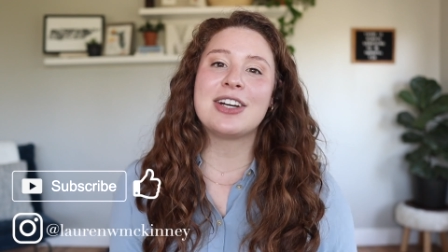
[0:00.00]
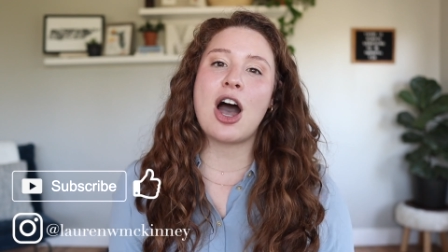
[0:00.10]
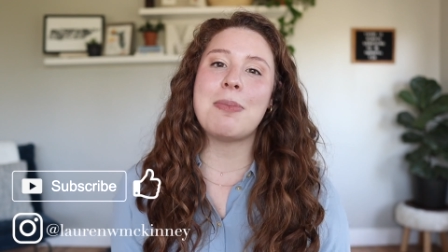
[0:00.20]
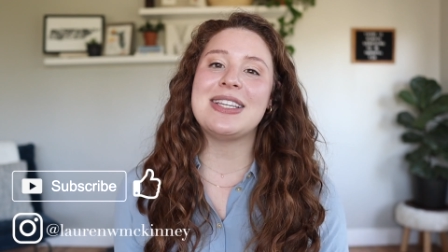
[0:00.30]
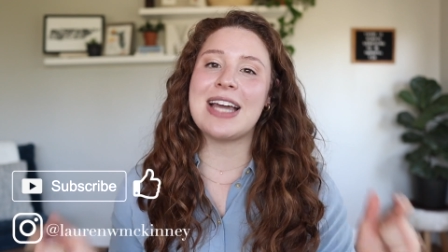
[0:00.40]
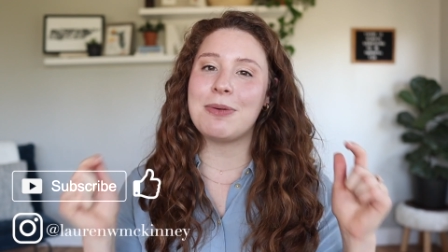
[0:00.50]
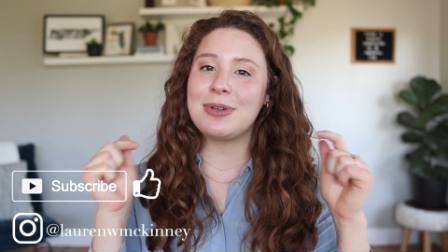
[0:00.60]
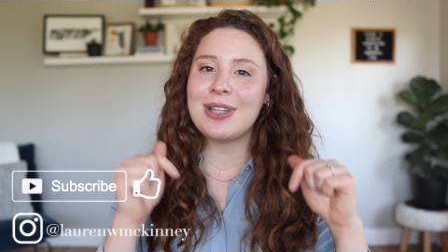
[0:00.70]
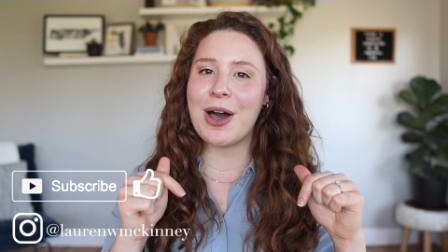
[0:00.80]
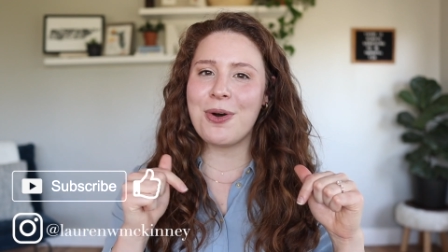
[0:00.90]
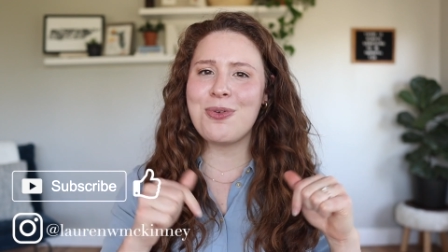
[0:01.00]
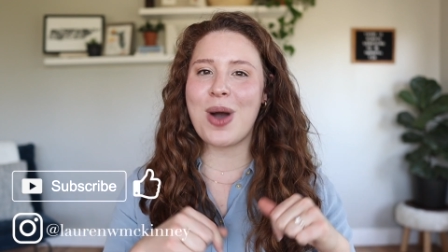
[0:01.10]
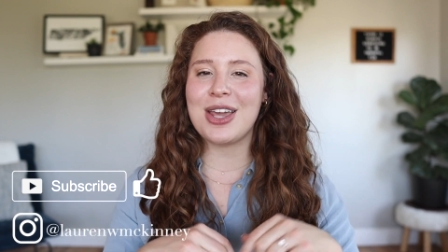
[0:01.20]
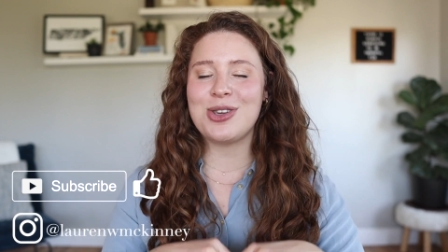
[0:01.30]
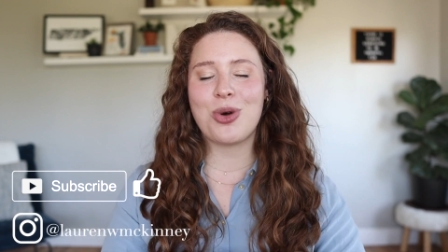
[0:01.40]
Comment down below
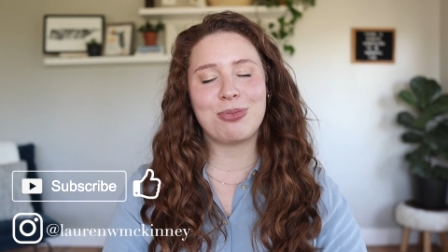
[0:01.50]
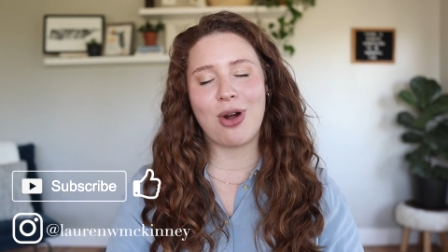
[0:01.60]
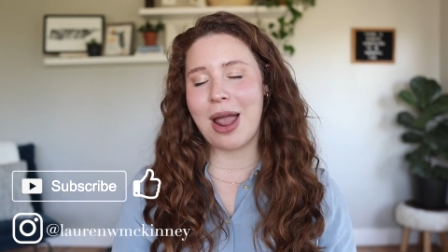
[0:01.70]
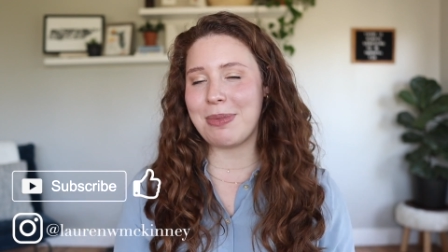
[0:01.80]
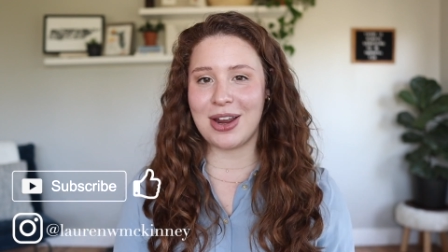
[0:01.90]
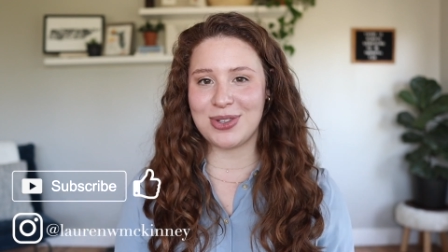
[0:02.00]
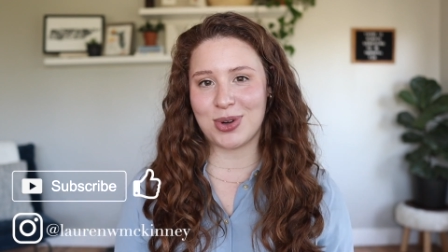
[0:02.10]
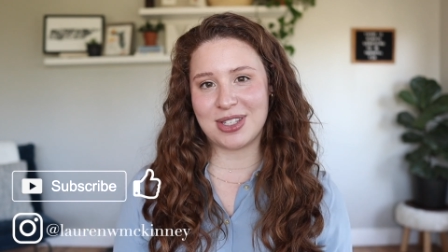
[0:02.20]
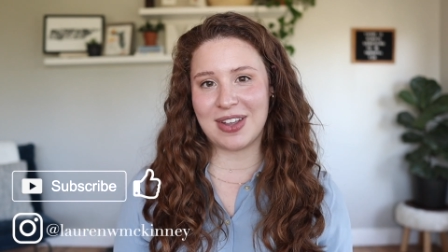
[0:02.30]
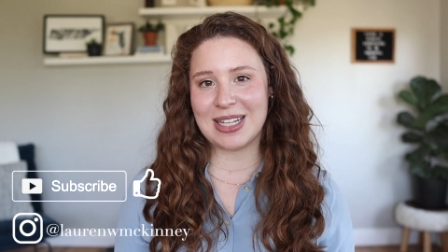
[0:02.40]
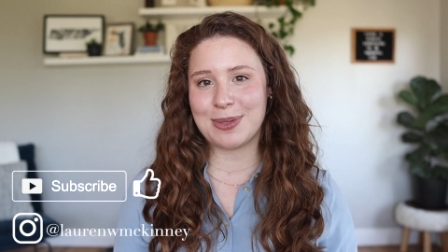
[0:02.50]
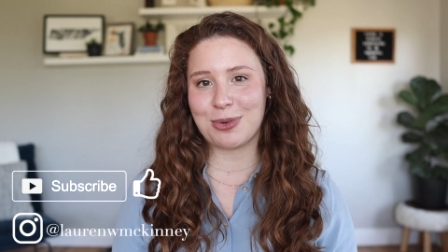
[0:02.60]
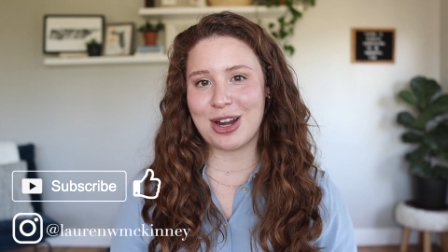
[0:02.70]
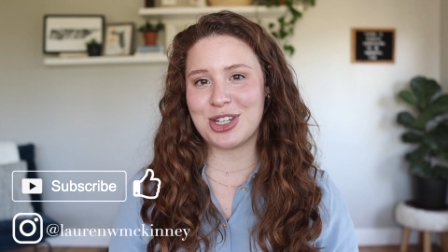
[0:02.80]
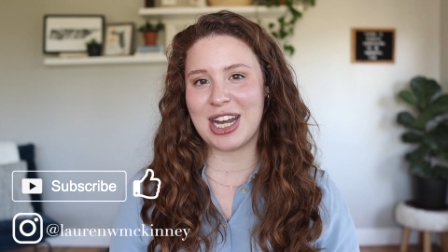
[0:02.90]
what your primary source of
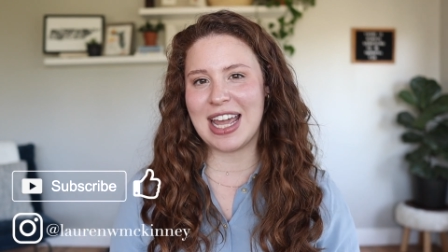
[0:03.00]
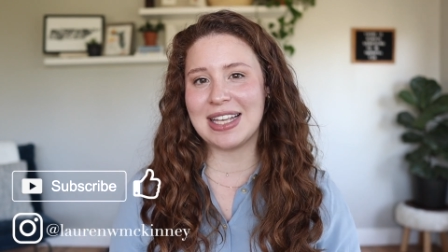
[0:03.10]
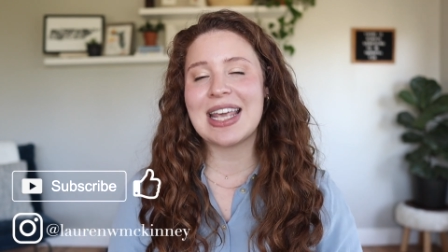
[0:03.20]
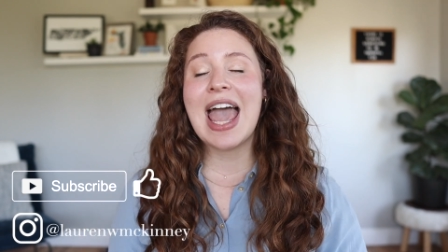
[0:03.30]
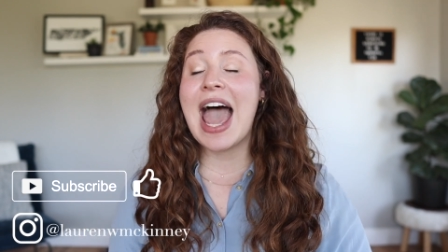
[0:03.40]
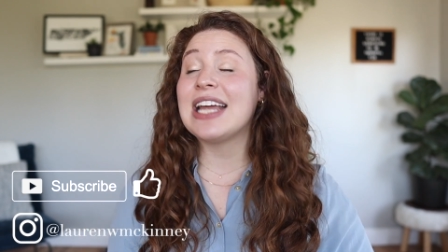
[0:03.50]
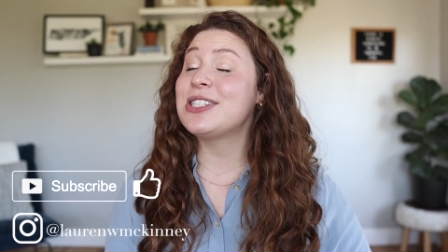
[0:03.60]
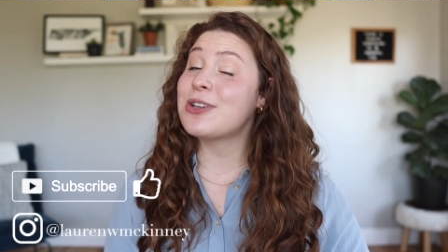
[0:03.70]
inspiration is and